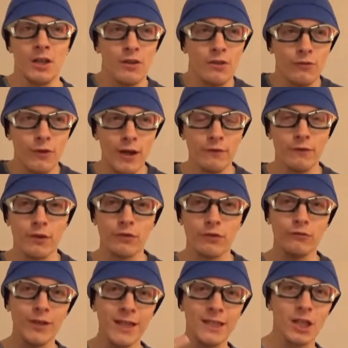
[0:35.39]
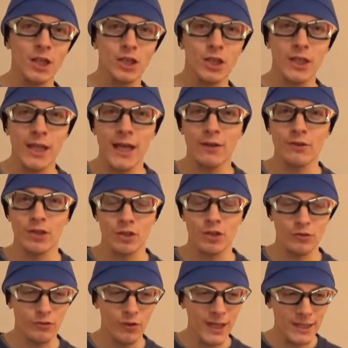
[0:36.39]
Throwing for three touchdowns.
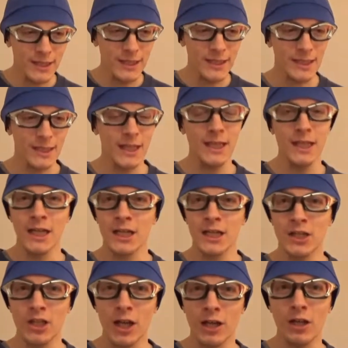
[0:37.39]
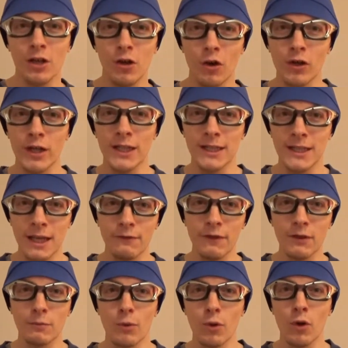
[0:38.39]
Great to see Tyler Lockett,
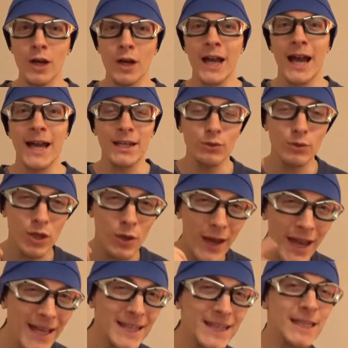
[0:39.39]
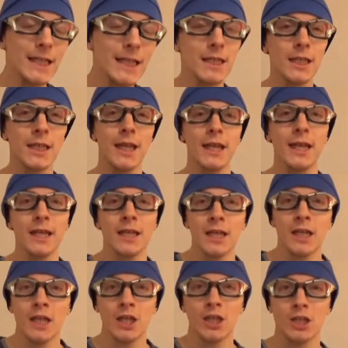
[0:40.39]
David Moore, and also Ed Dickson getting
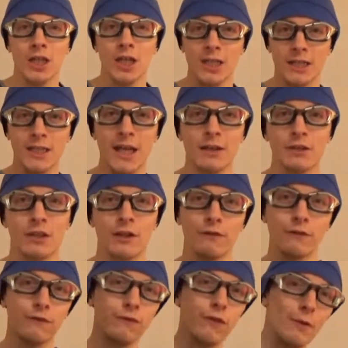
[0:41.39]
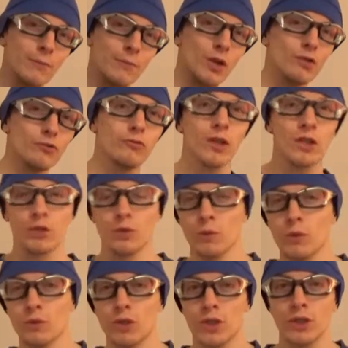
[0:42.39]
touchdowns from those Russell
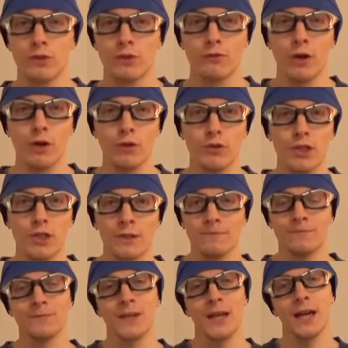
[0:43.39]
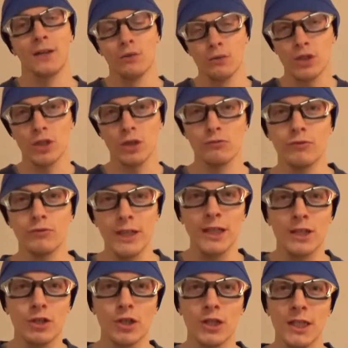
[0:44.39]
Wilson throws. And also really
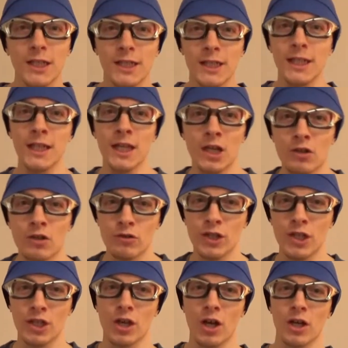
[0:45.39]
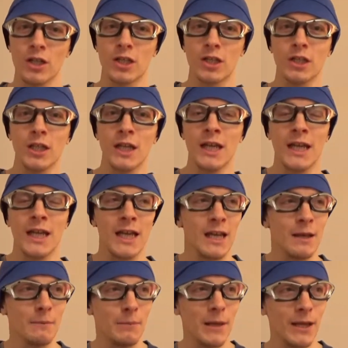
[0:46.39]
good to see Chris Carson
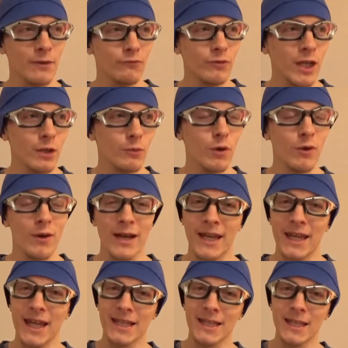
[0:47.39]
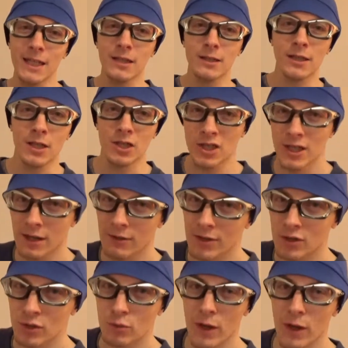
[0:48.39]
playing really well and getting a touchdown
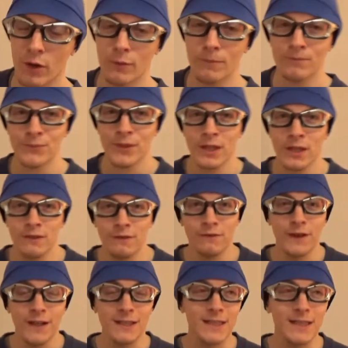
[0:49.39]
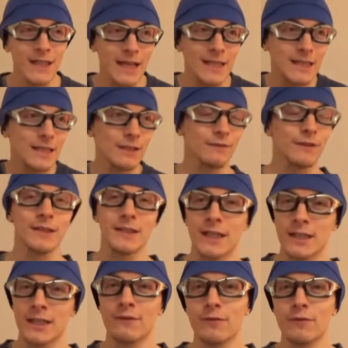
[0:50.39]
as well. Fantastic,
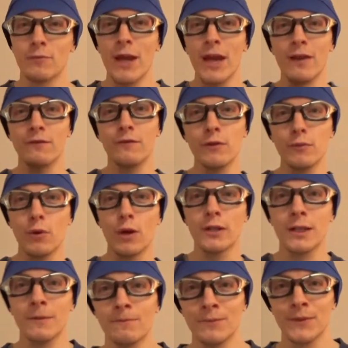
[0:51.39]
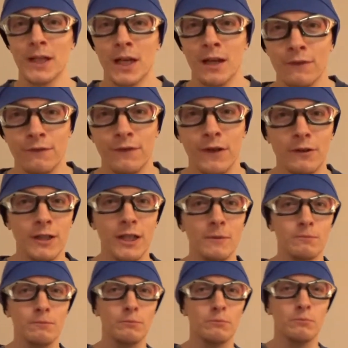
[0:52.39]
fantastic from everyone. A
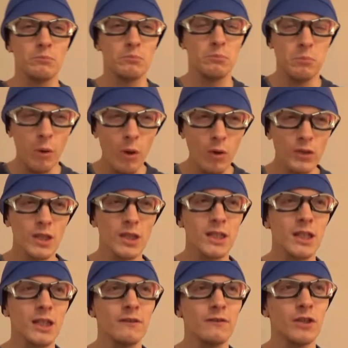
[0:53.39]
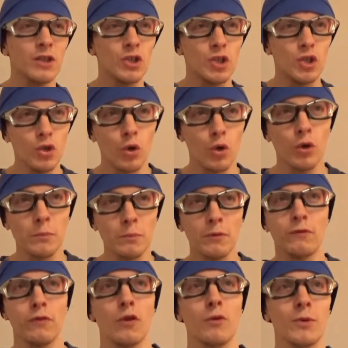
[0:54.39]
very positive and assured
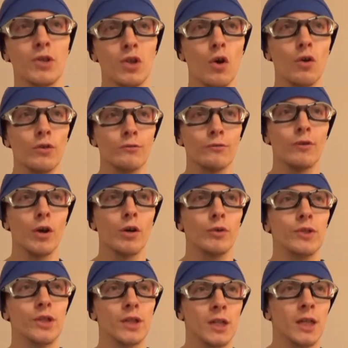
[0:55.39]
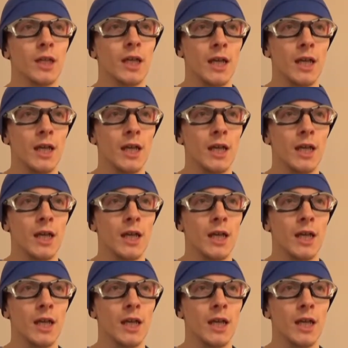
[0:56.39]
performance on the roads.